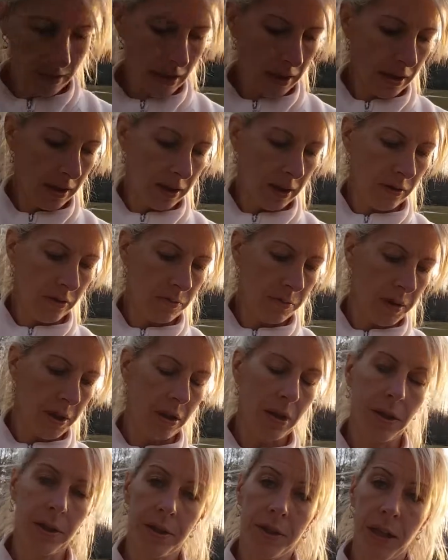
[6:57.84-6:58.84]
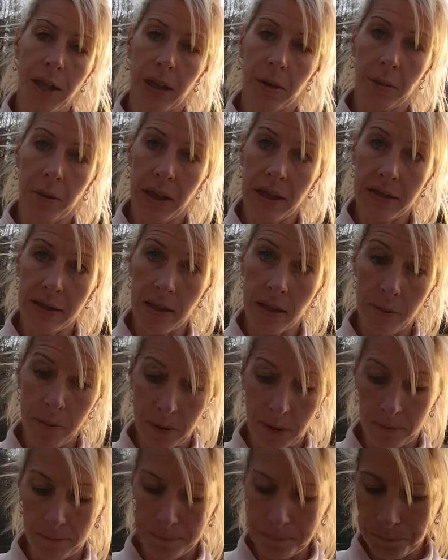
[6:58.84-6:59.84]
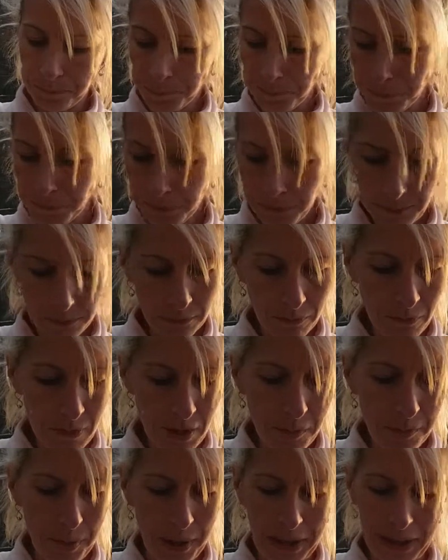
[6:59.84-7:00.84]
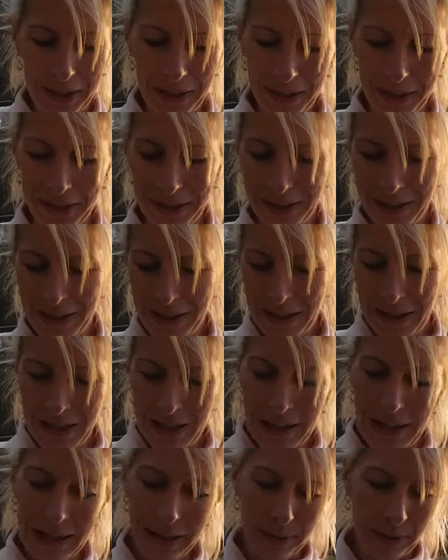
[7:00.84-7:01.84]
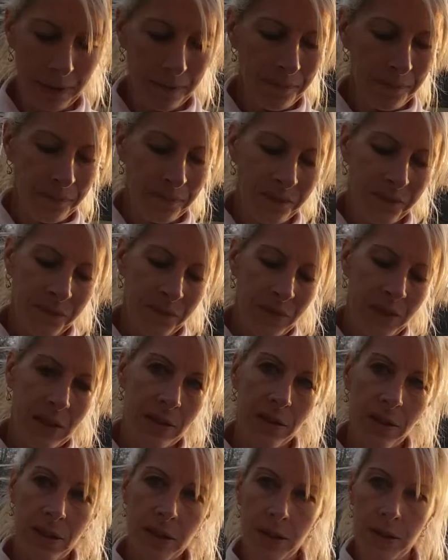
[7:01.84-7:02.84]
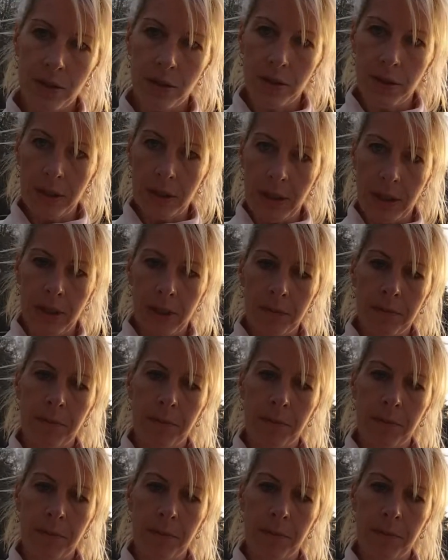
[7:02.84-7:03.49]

then it gives me a heart attack when I see the bill. But anyway, so I just do it in here,